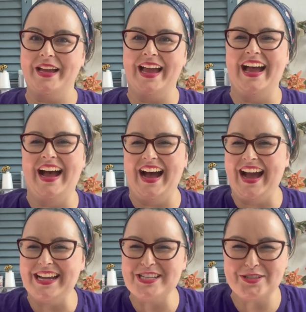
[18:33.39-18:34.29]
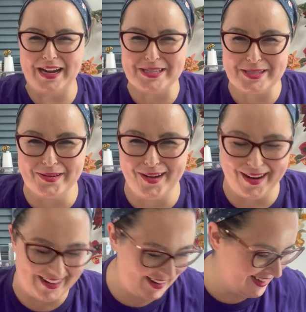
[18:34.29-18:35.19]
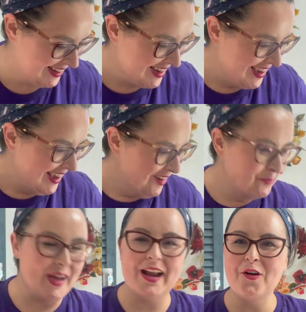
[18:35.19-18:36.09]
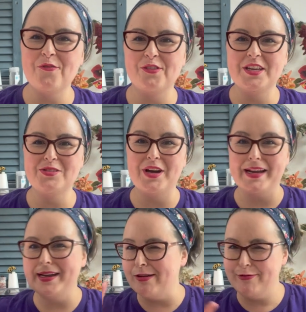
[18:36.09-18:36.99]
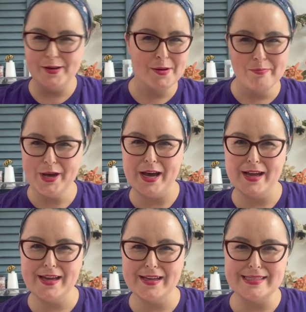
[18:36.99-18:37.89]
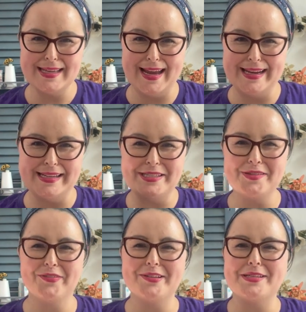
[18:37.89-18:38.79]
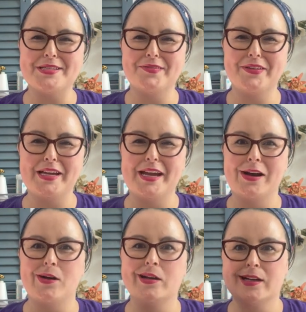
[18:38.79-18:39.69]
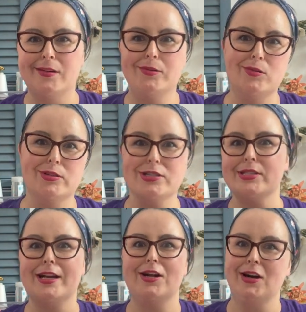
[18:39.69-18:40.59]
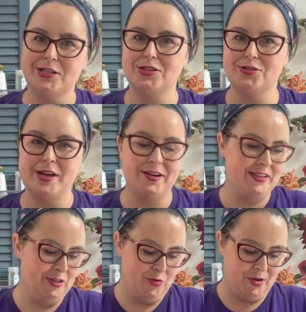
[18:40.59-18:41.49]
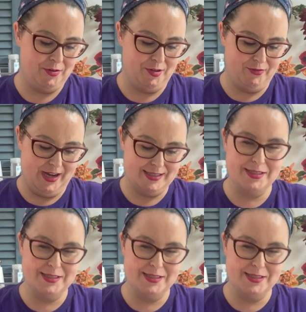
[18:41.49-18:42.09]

I tried so hard, but hopefully you got enough pug sightings for this video, and I'll just like concentrate on needlework real fast.